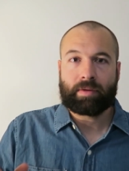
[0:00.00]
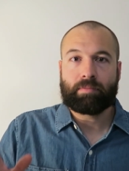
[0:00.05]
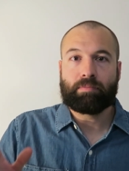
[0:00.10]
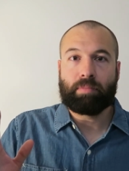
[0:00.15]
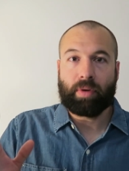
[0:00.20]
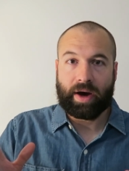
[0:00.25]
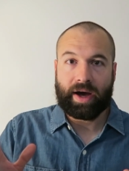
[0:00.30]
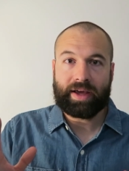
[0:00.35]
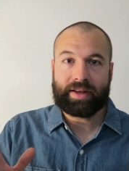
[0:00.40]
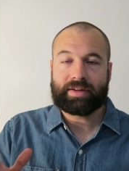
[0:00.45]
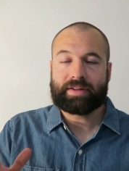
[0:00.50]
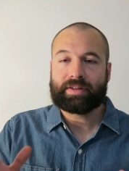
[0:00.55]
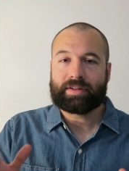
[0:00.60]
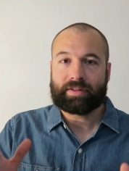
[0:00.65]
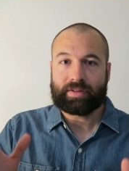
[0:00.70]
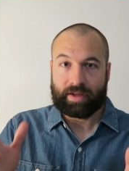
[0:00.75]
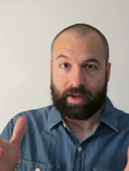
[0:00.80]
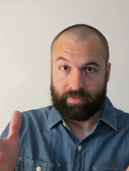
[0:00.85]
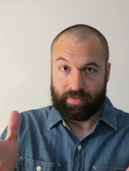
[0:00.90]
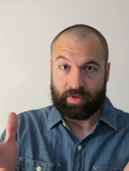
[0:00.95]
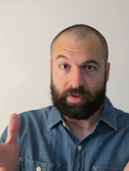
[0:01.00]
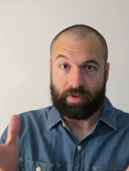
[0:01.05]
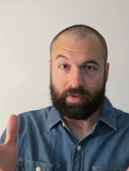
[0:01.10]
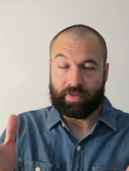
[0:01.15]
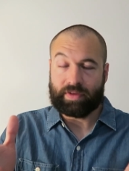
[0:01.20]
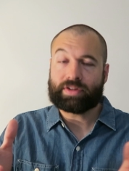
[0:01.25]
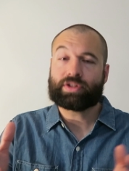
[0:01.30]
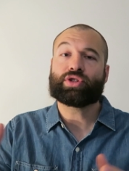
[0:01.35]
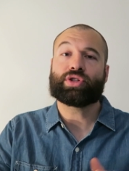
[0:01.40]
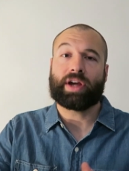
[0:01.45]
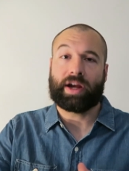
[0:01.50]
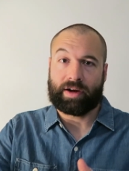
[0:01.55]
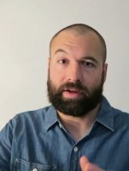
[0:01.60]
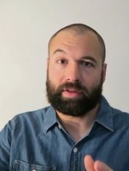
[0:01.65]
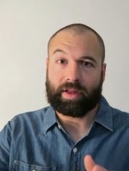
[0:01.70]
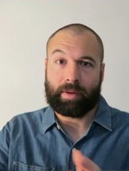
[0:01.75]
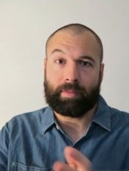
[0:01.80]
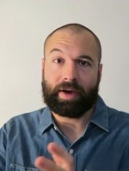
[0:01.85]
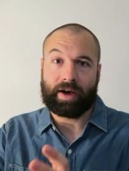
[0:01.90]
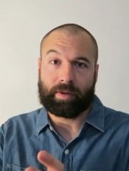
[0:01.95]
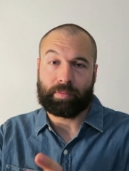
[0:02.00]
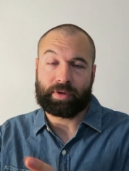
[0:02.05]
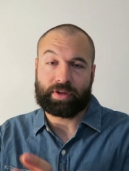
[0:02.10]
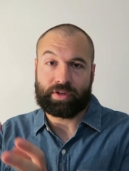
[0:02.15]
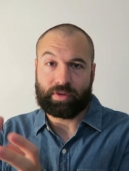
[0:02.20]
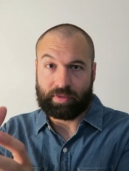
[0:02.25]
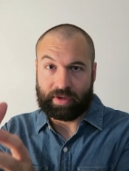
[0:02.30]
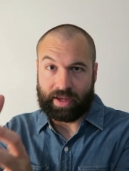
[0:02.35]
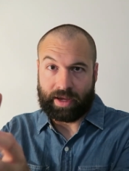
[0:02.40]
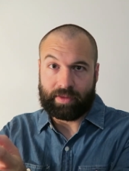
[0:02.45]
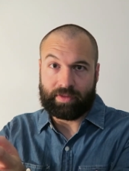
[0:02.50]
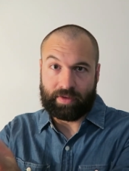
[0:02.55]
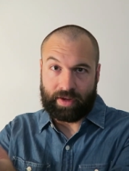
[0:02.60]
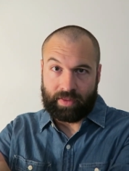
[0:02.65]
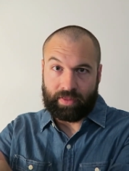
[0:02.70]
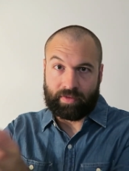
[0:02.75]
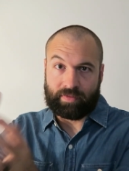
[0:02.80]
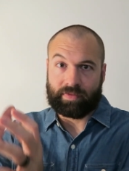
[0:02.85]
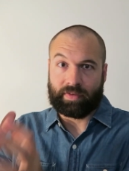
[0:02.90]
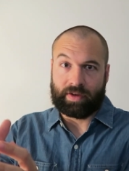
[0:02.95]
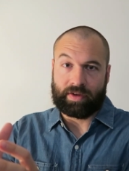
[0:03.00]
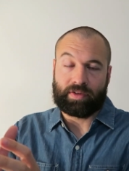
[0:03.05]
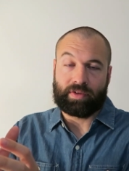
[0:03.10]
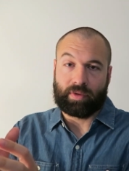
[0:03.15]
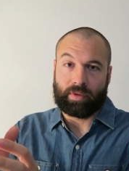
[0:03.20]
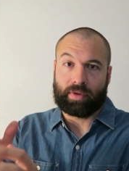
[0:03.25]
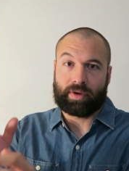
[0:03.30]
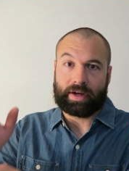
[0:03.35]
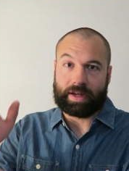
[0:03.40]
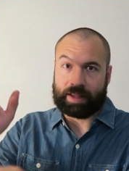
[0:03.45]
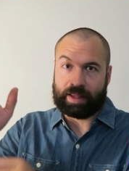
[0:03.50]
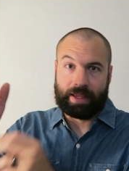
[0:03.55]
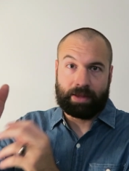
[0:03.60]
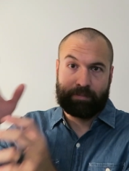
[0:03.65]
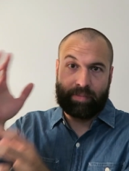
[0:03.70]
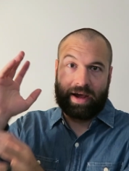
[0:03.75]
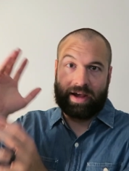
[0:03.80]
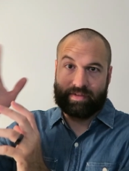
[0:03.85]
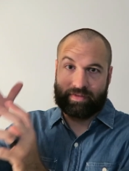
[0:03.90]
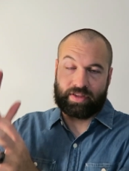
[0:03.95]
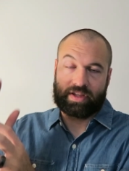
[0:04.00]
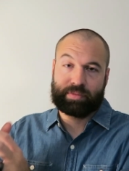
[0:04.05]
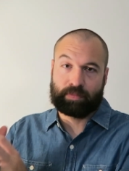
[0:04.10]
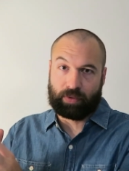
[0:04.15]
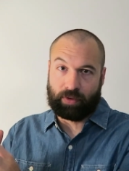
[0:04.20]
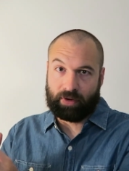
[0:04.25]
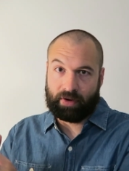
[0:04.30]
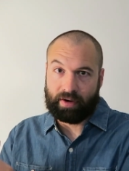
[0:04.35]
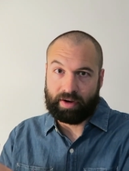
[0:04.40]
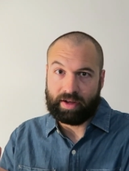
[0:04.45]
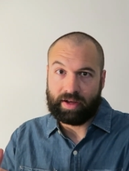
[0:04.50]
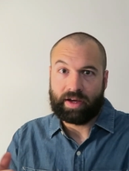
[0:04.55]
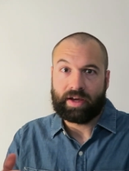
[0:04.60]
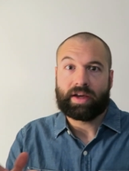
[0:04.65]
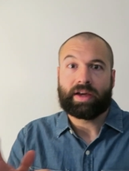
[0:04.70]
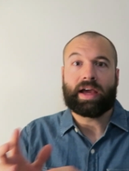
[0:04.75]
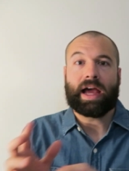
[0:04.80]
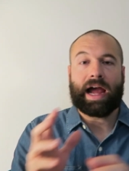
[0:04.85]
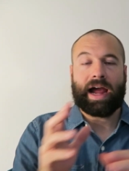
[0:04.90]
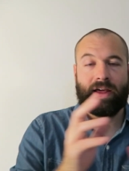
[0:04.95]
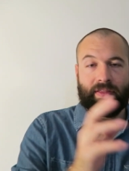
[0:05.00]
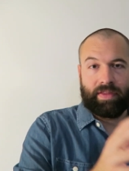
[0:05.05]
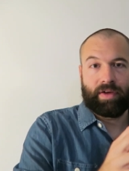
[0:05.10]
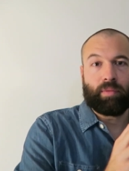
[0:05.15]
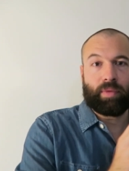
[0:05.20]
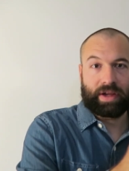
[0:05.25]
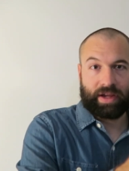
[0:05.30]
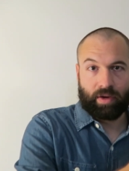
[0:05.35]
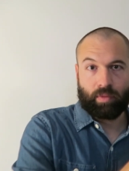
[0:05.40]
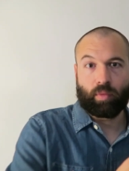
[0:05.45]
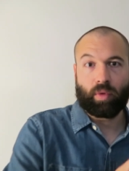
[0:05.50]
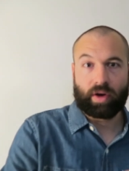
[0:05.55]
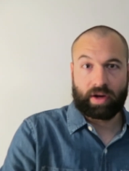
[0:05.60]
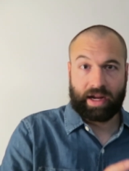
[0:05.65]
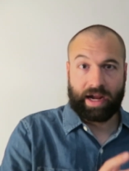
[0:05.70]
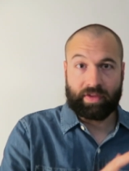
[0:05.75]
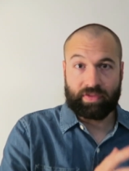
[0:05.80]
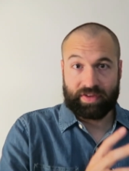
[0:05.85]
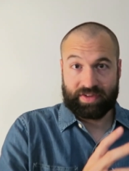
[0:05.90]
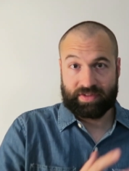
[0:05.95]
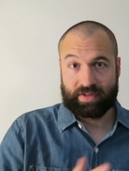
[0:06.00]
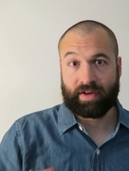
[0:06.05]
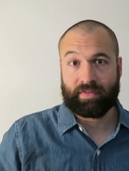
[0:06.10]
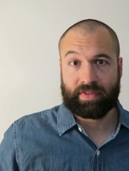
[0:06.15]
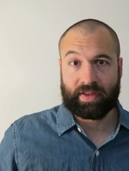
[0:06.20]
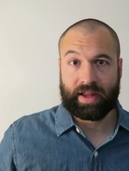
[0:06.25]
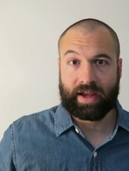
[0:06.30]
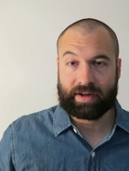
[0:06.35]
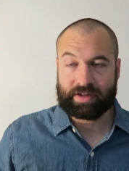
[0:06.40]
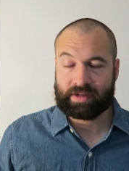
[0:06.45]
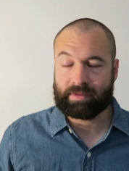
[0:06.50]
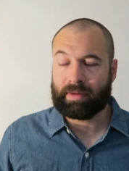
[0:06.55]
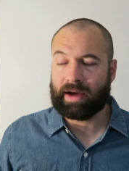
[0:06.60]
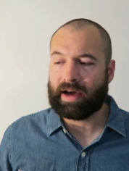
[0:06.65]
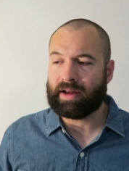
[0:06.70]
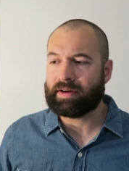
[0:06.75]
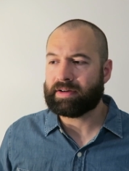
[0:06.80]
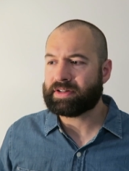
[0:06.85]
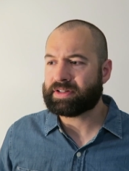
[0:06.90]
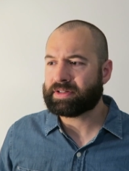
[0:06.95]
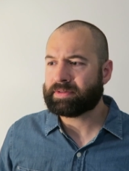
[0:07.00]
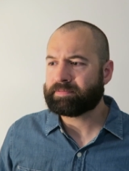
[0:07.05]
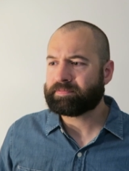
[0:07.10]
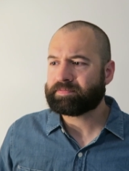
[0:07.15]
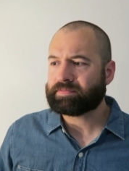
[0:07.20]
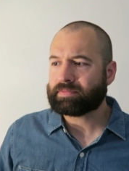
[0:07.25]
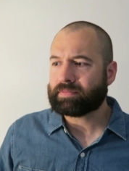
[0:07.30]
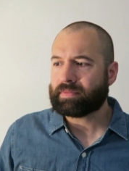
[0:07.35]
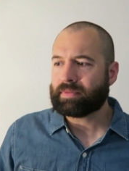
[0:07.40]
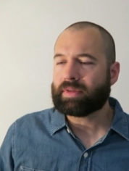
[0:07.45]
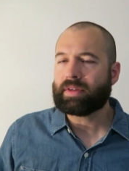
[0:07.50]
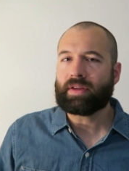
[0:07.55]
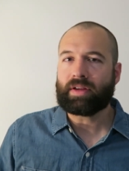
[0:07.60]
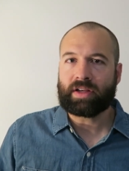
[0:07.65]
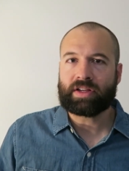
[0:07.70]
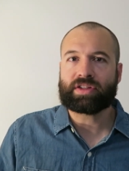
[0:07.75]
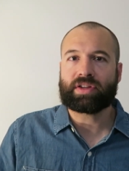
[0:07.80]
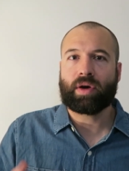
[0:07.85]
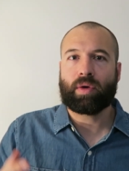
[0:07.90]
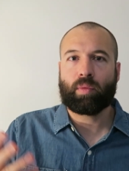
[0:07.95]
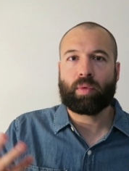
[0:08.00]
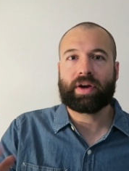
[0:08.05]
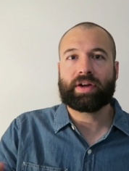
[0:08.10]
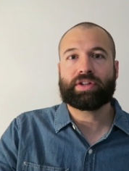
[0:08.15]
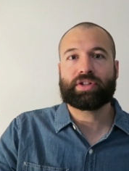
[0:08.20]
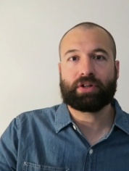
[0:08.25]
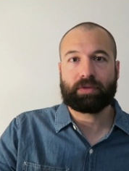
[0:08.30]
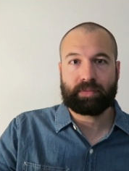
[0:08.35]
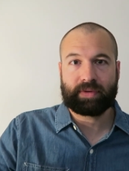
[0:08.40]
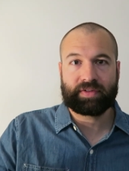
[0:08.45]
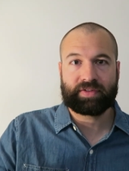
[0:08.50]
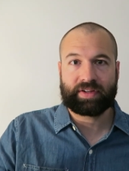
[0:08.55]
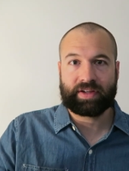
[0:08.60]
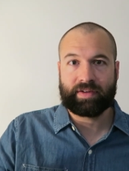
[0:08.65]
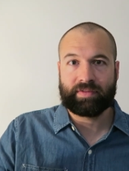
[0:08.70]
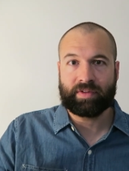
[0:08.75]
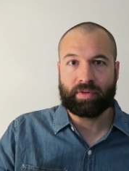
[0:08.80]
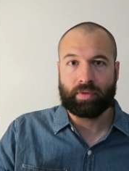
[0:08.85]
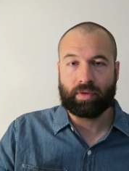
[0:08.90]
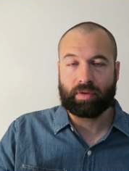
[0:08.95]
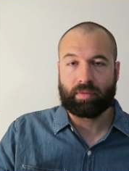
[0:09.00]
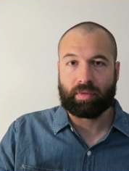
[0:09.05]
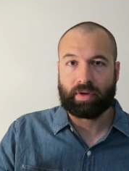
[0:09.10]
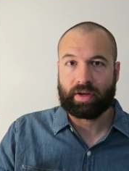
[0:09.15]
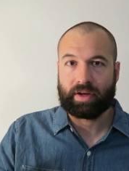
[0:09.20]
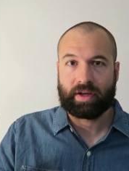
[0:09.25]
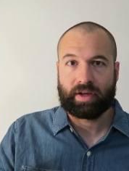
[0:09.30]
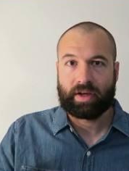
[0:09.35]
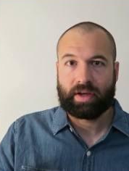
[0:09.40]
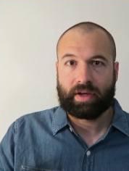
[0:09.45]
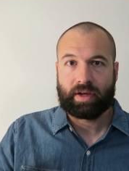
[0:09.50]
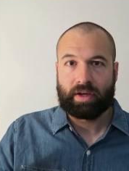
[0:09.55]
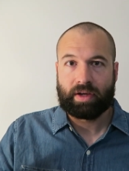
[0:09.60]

But if you're new to this channel, I'm helping you get in the front door and get past this part and then we can work out the stuff that actually matters. So, what is your perceived Norwood?